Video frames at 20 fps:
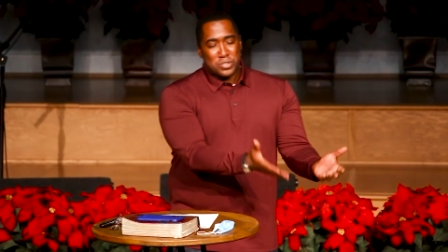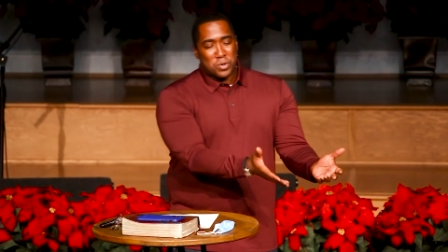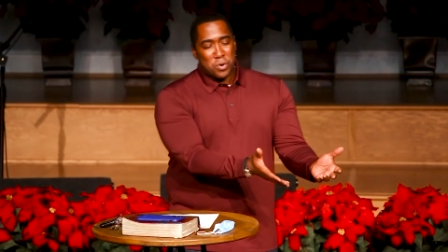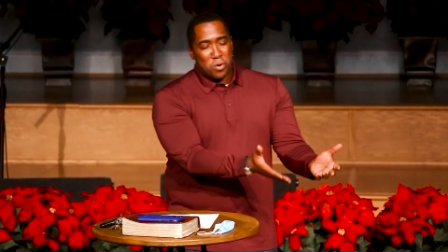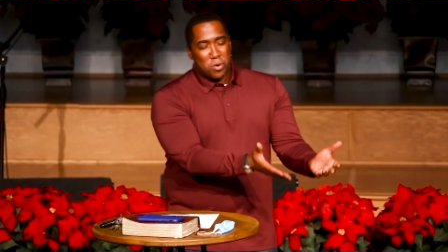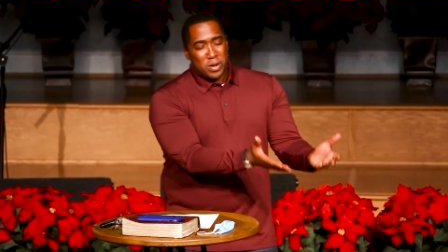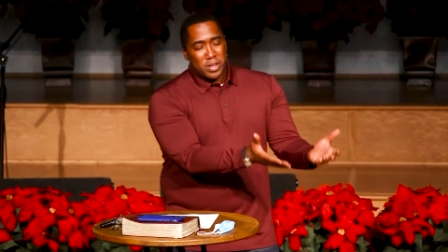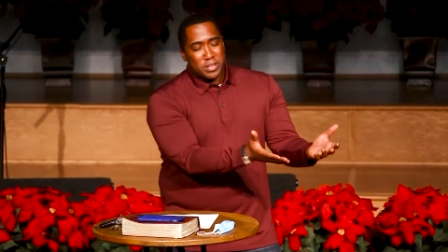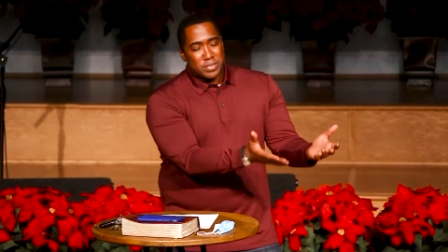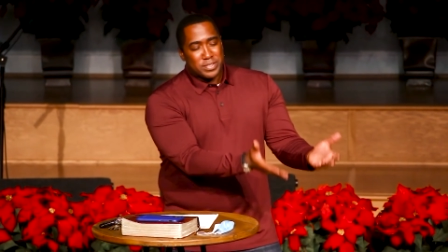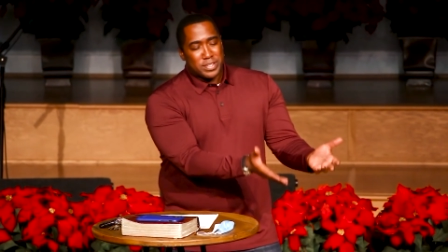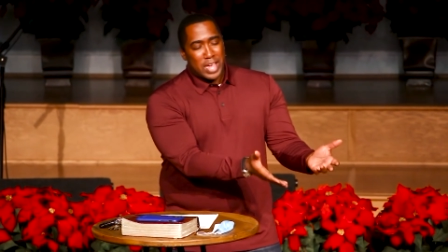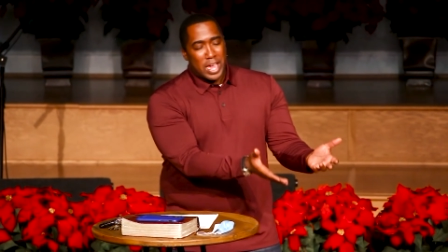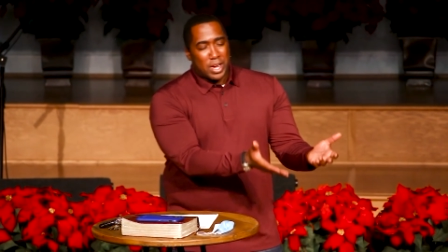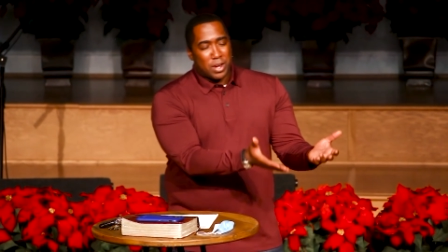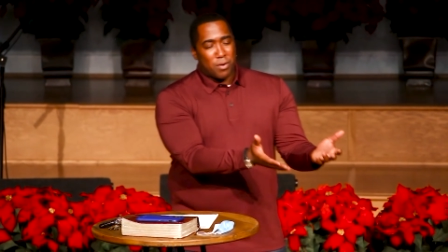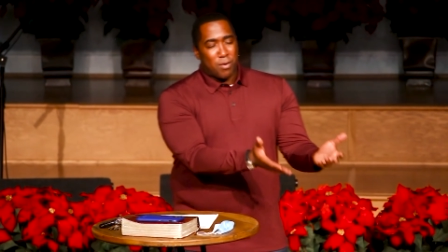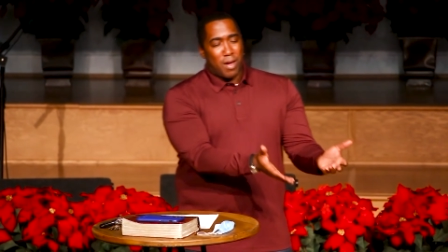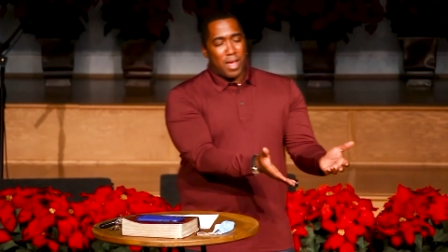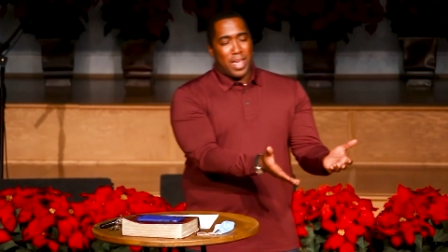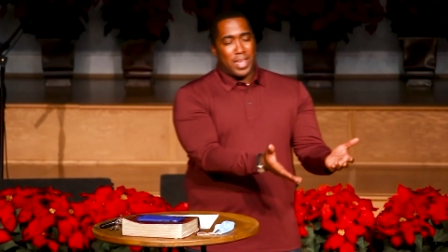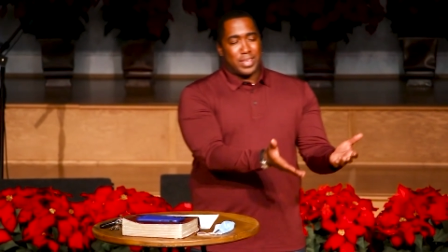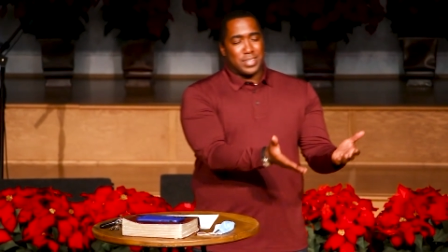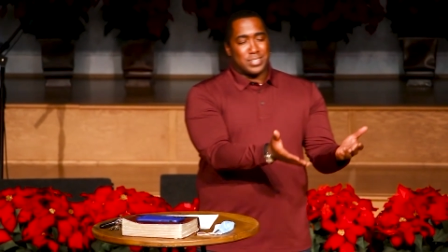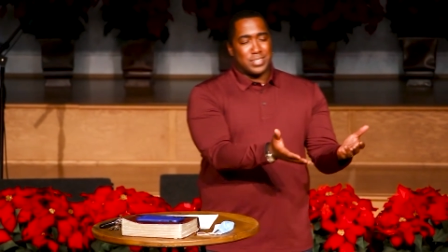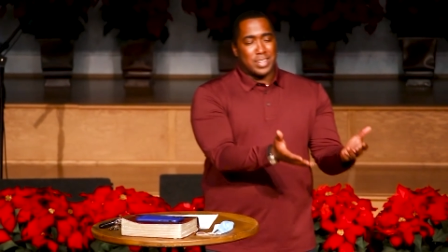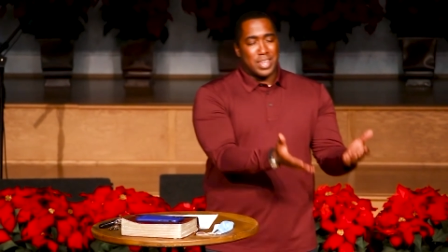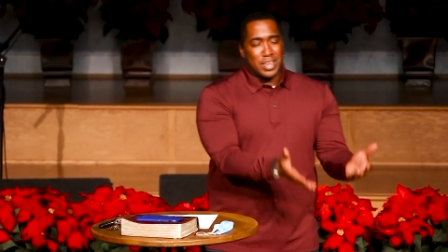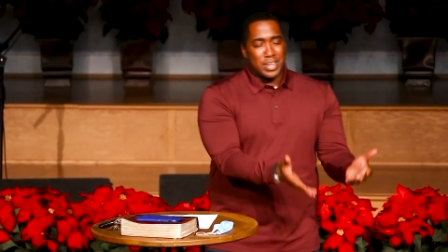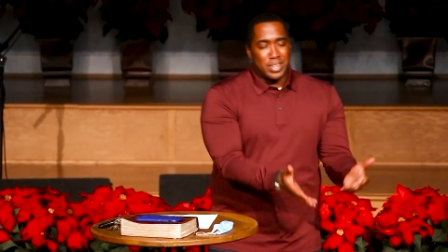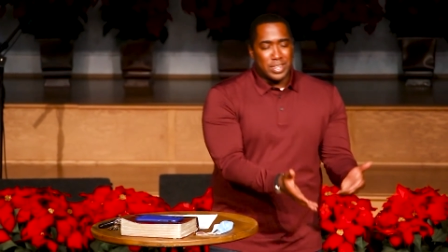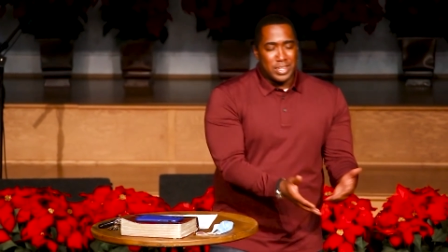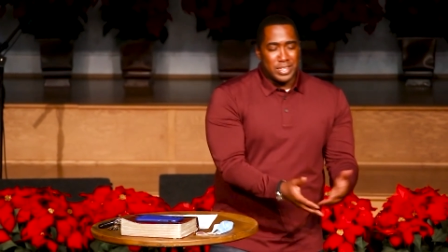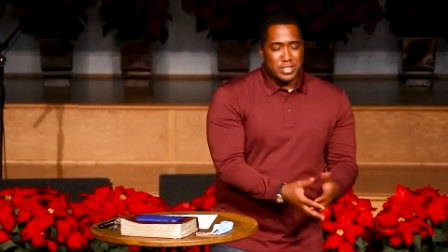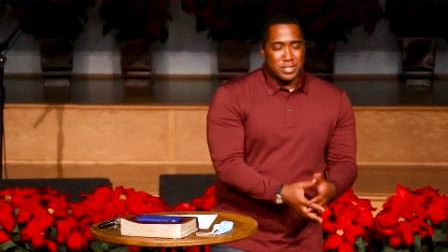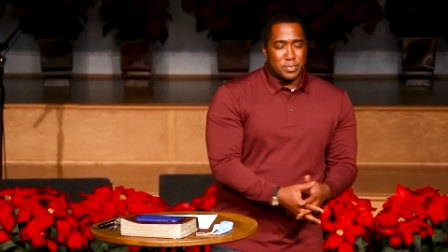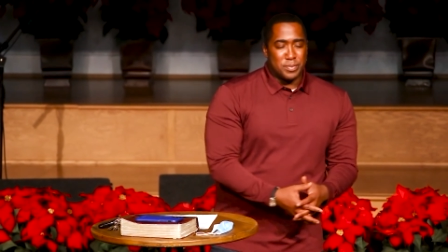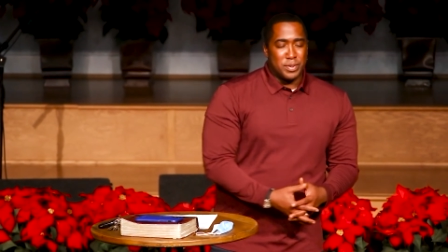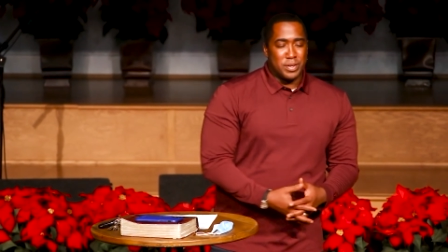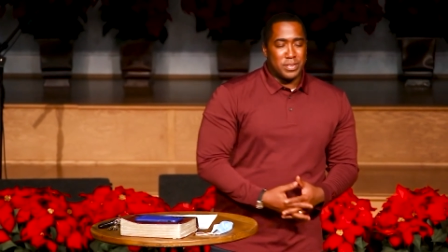story of Zacharias and
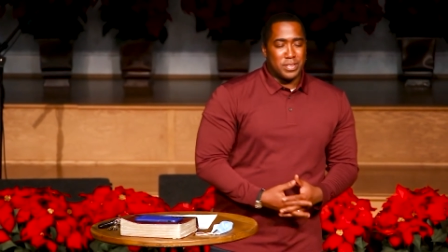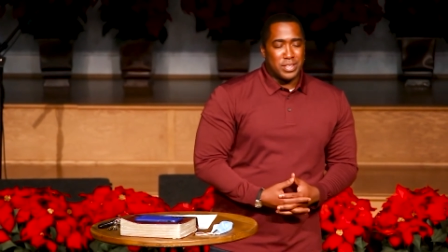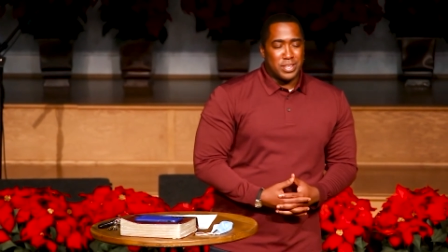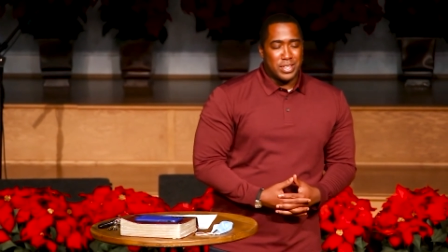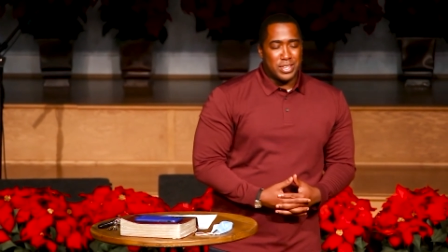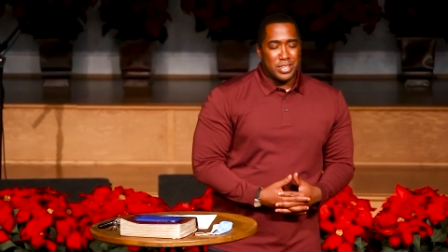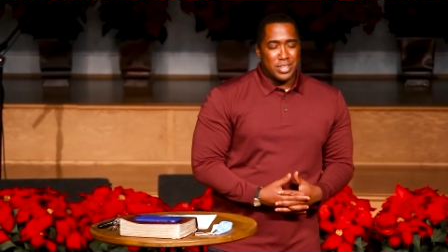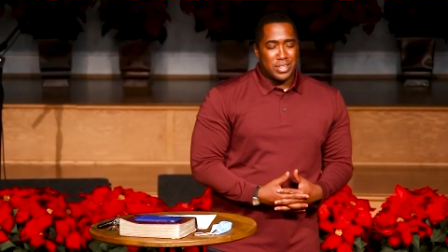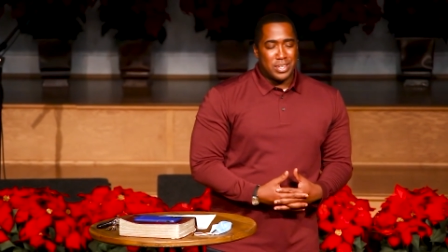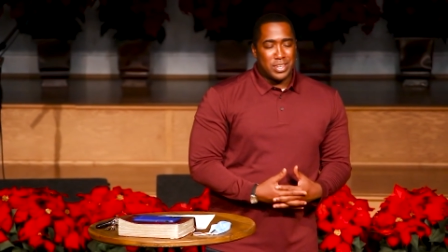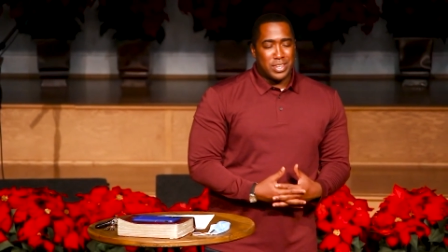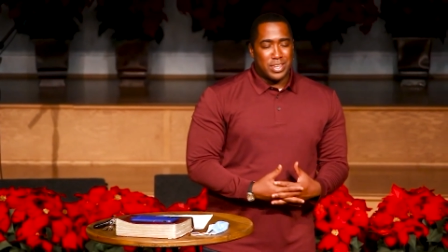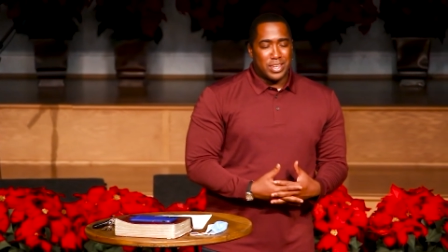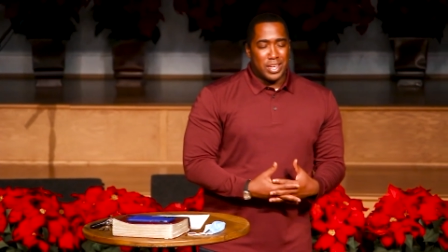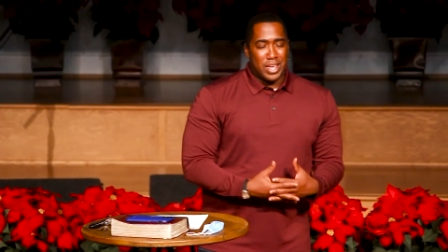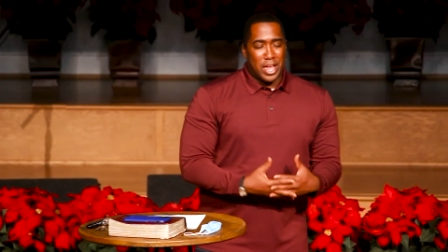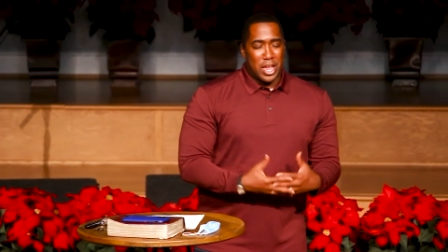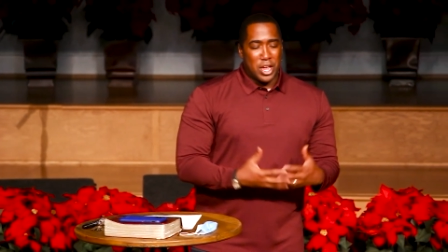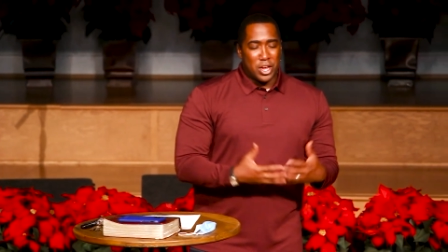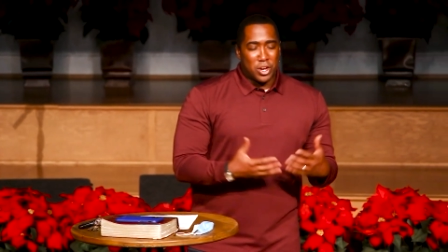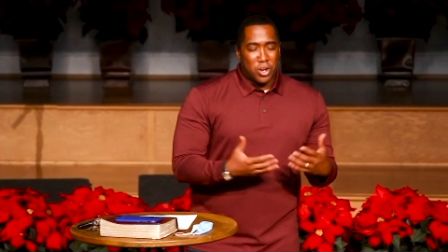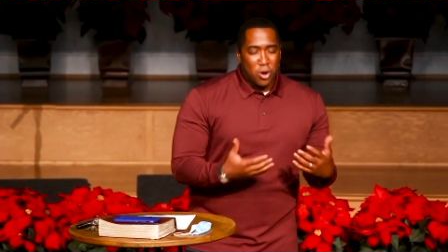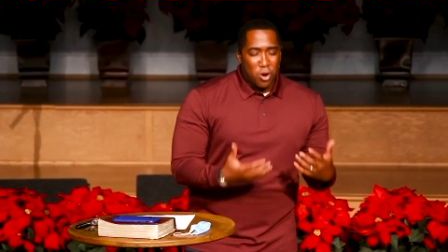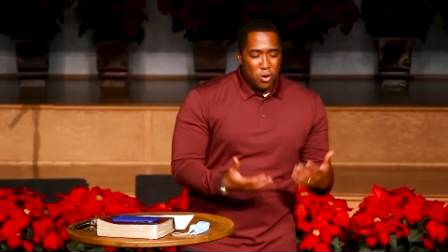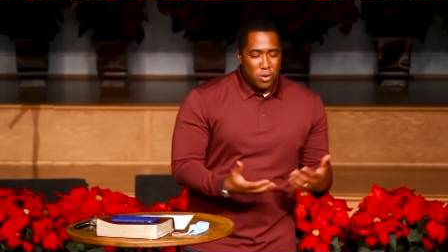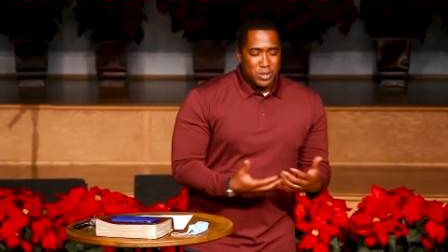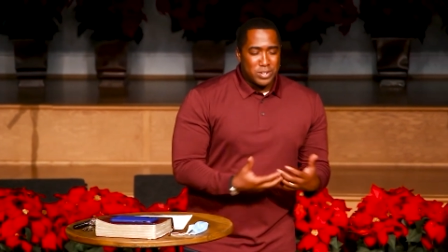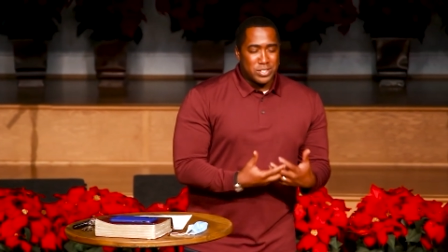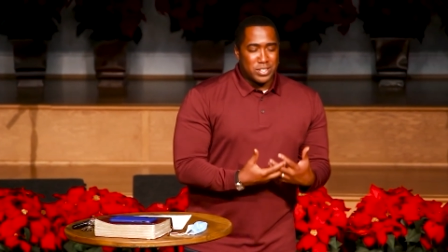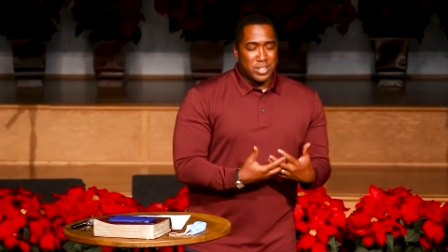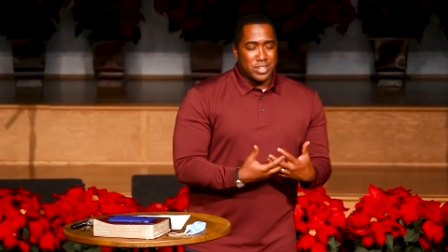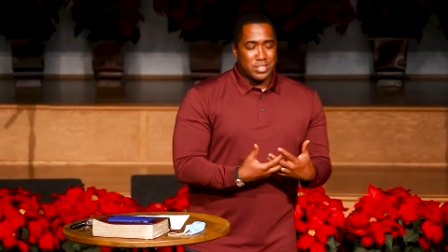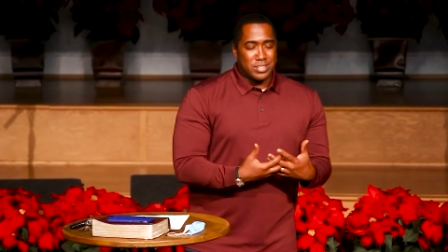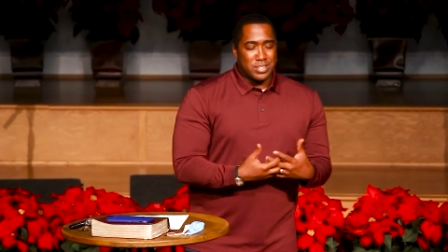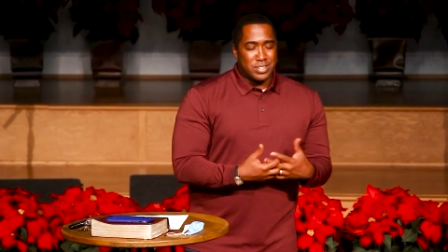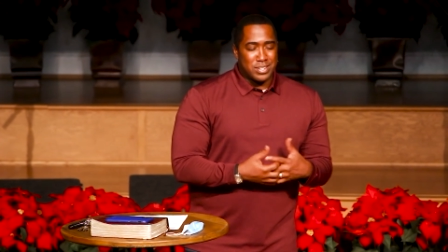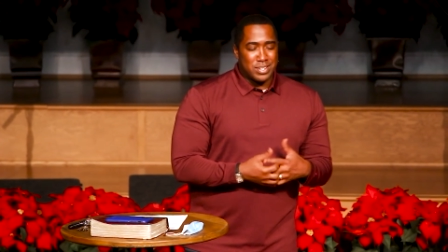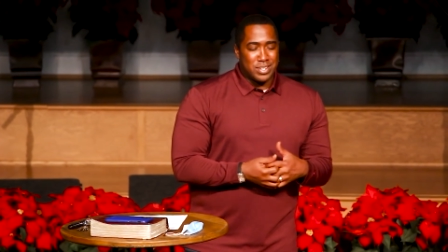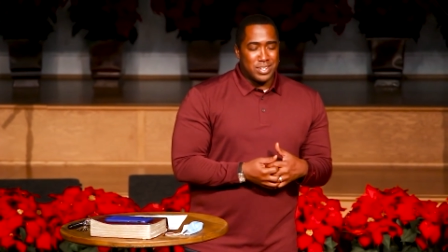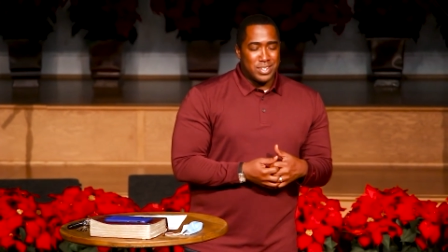Elizabeth encourage
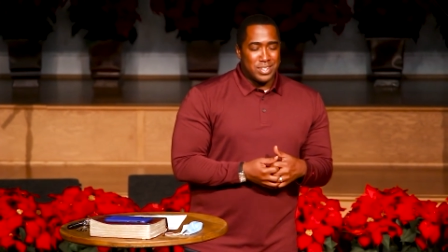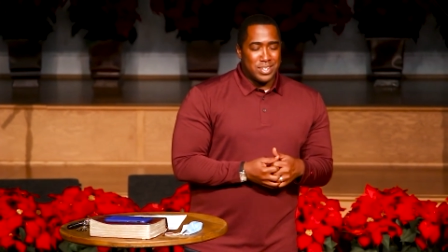us